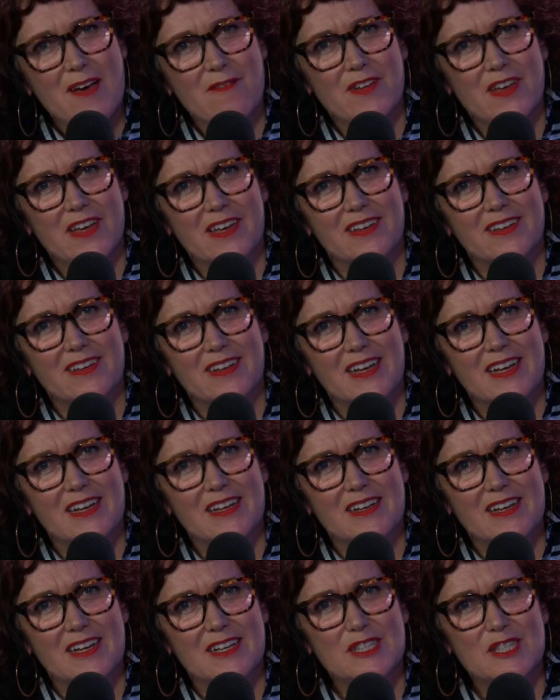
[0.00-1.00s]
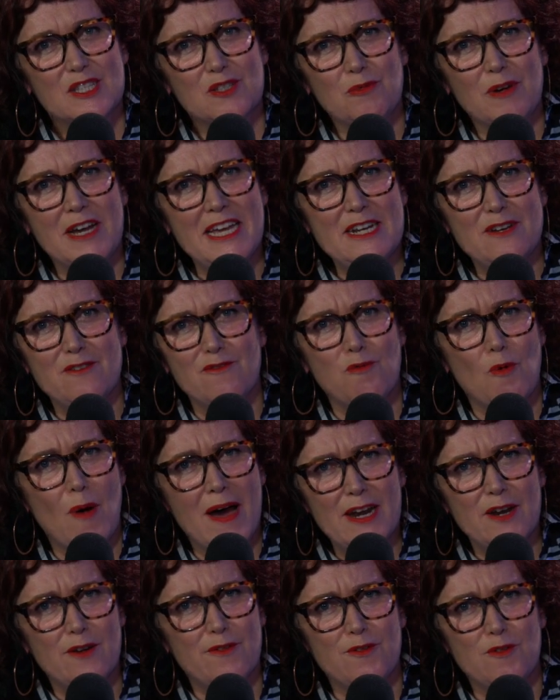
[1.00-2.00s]
have a suite of
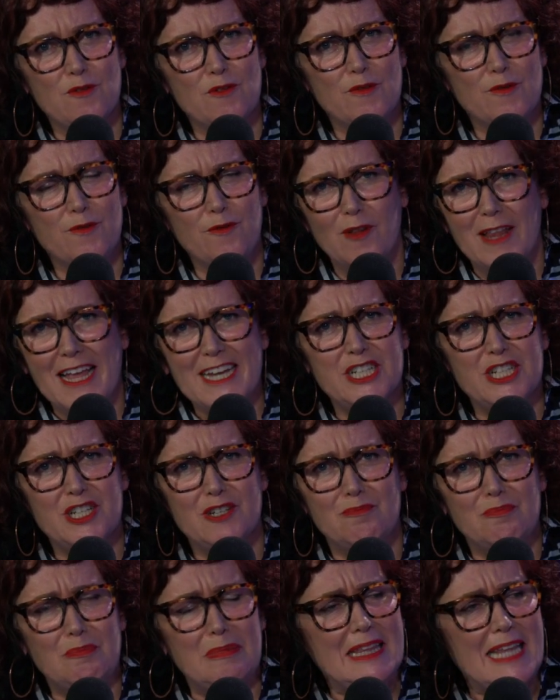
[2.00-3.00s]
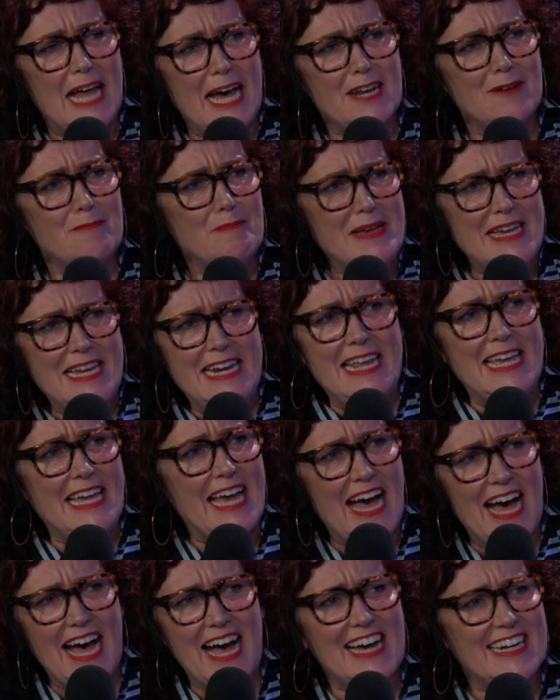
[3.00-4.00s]
wonderful flesh and blood
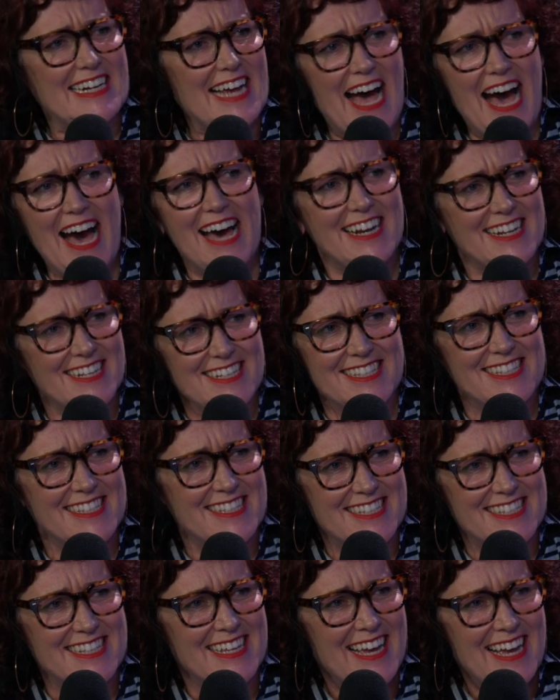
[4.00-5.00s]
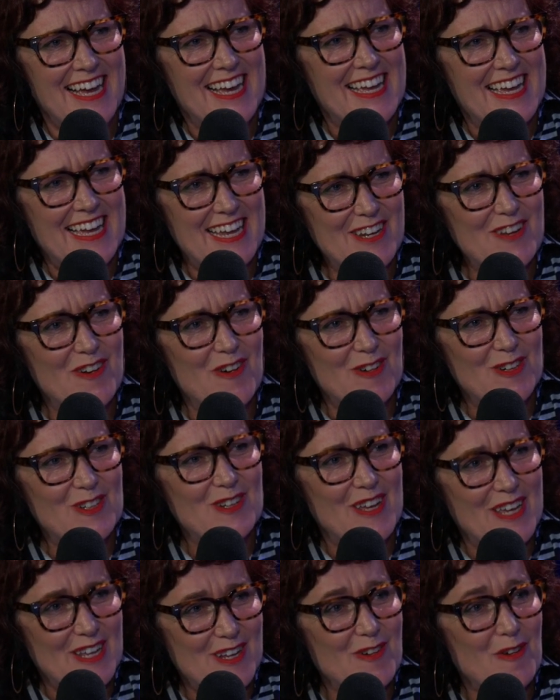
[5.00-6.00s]
beating heart artists in
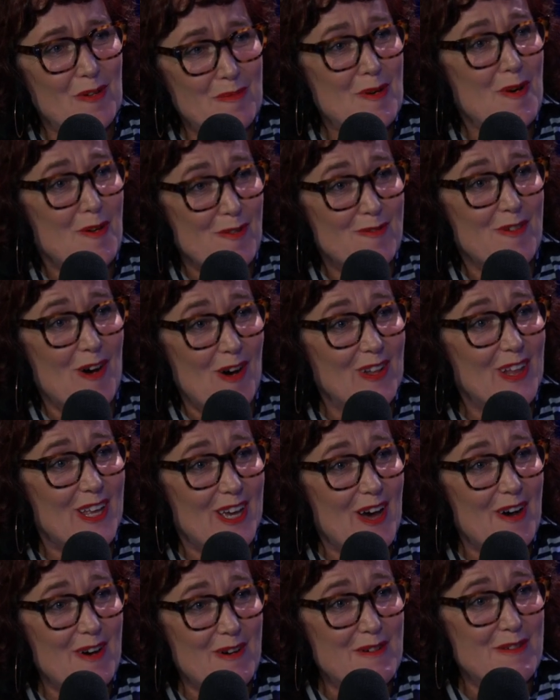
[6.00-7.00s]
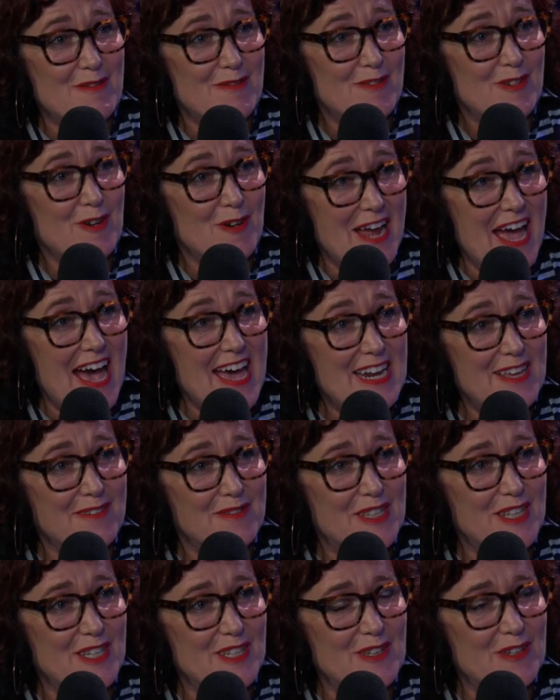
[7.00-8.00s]
your portfolio of
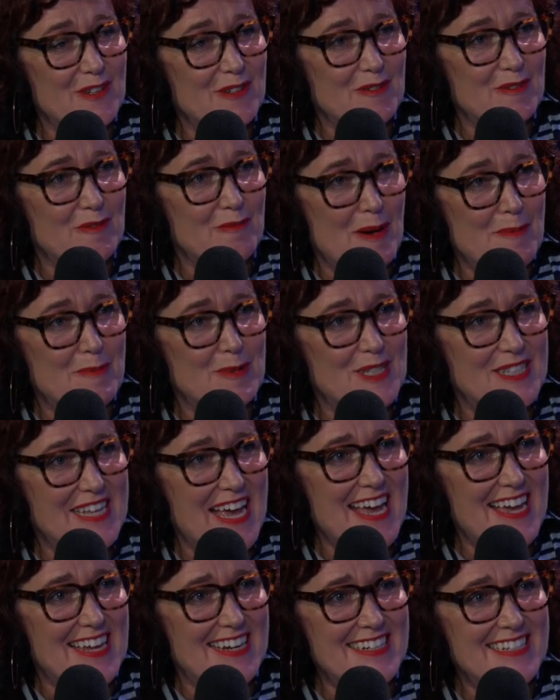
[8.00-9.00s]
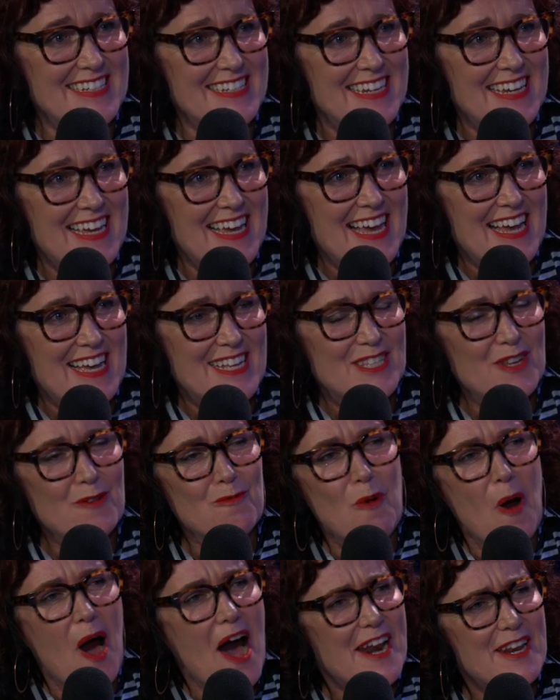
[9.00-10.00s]
creatives that you represent. So
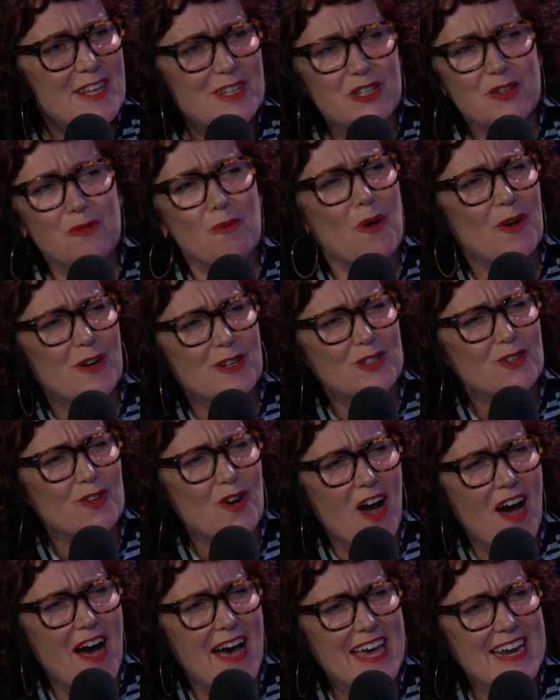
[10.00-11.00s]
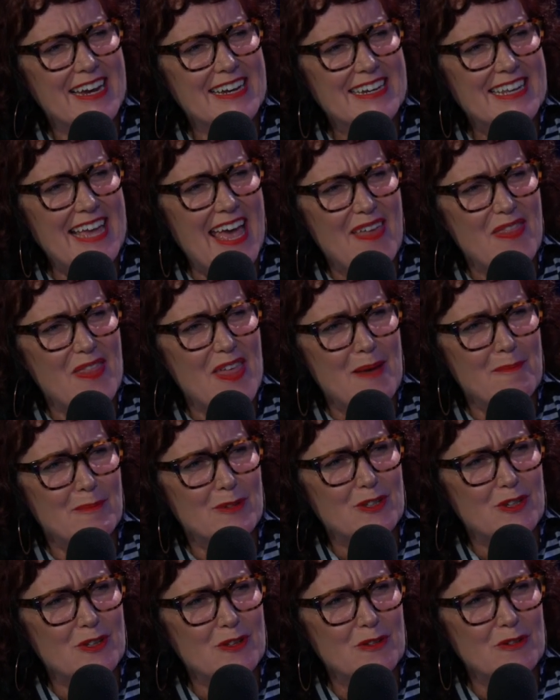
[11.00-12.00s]
why did you want to try and get
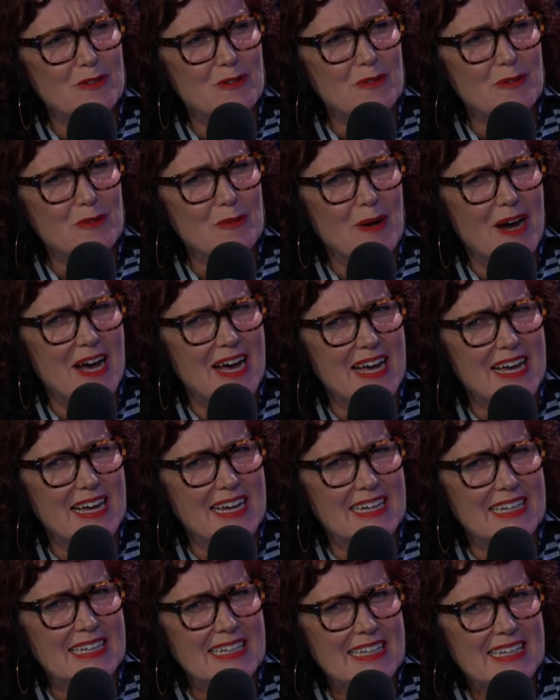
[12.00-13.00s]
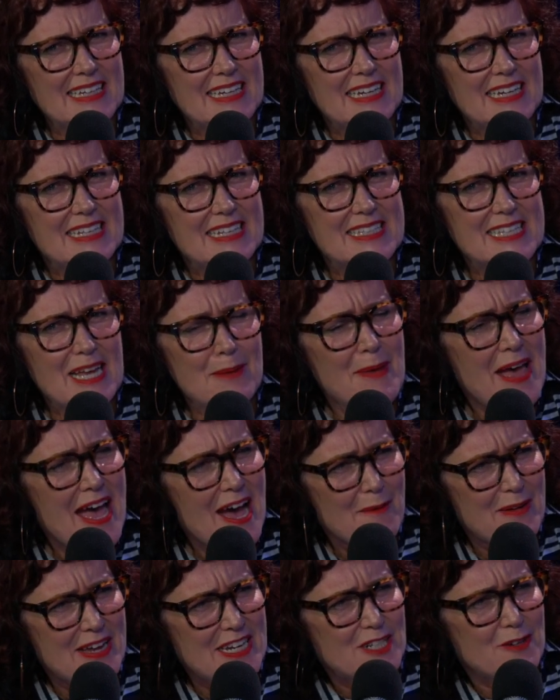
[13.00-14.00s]
them to
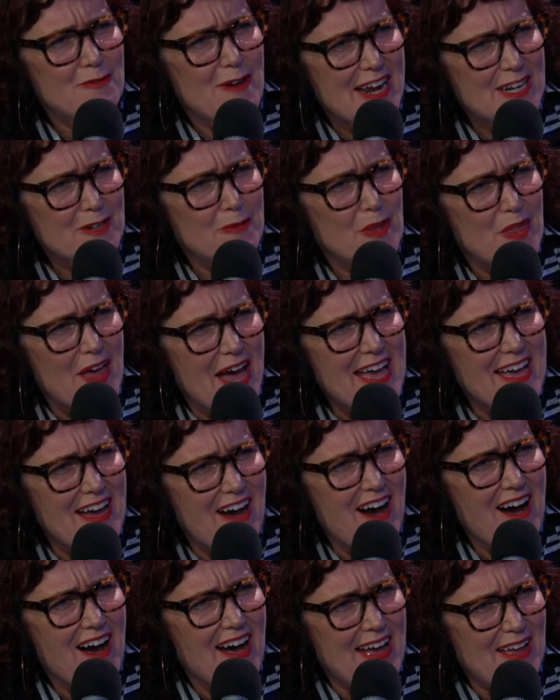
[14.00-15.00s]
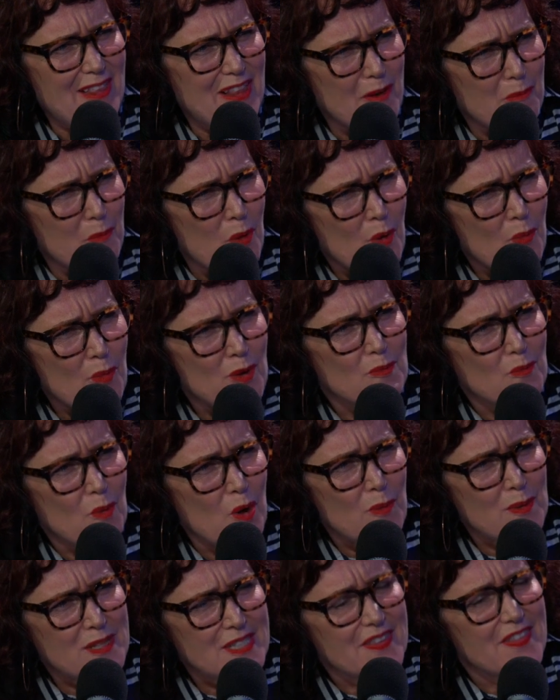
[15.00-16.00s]
somehow interact with AI? Like what
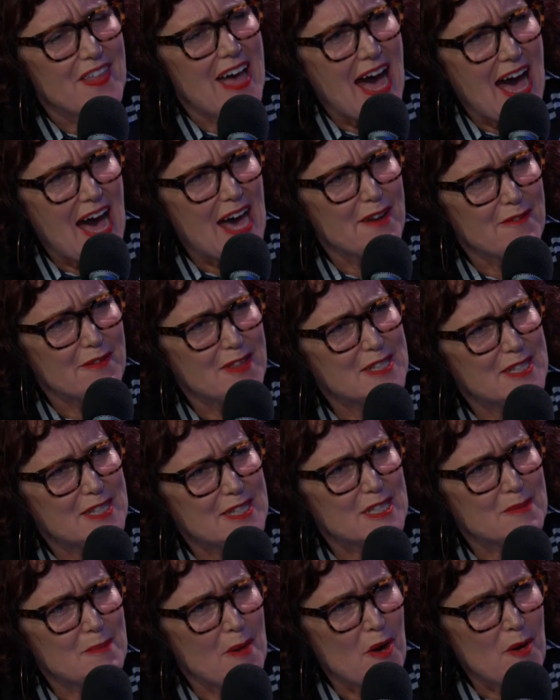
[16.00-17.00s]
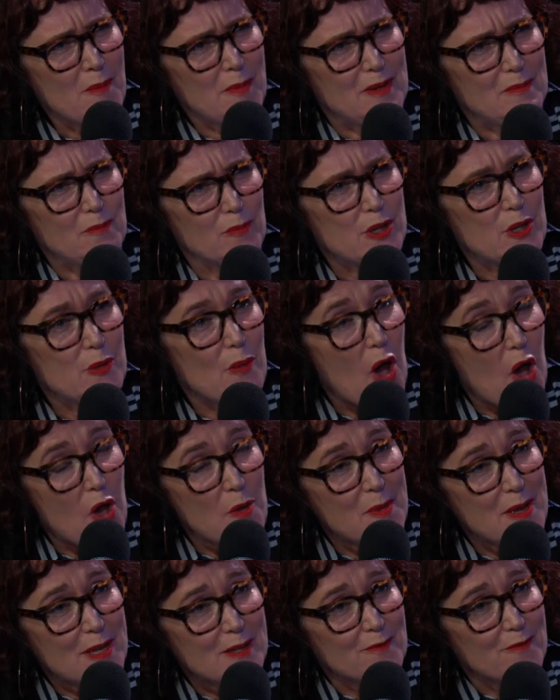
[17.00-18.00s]
was at the heart of this experiment? Were you
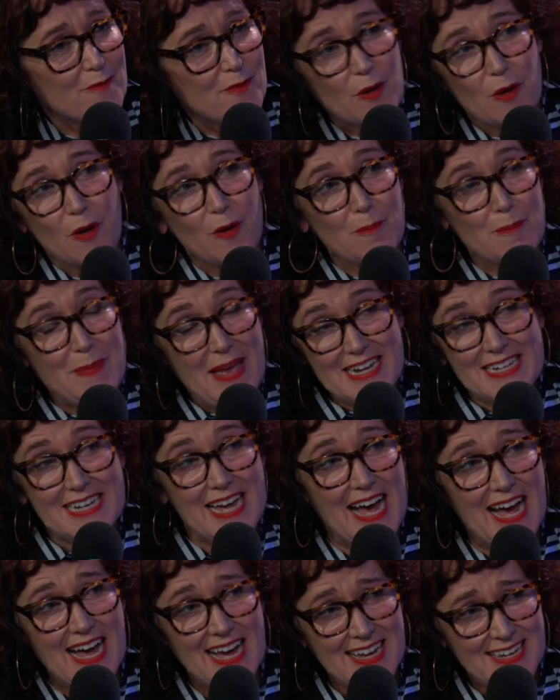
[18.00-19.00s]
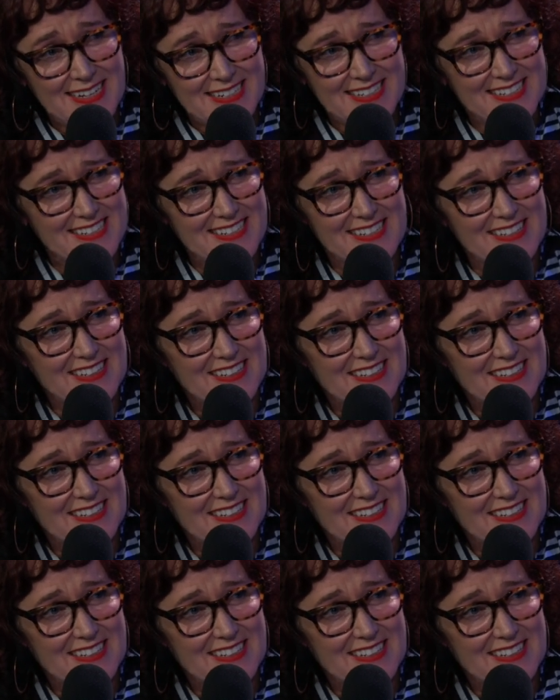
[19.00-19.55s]
hoping for better art?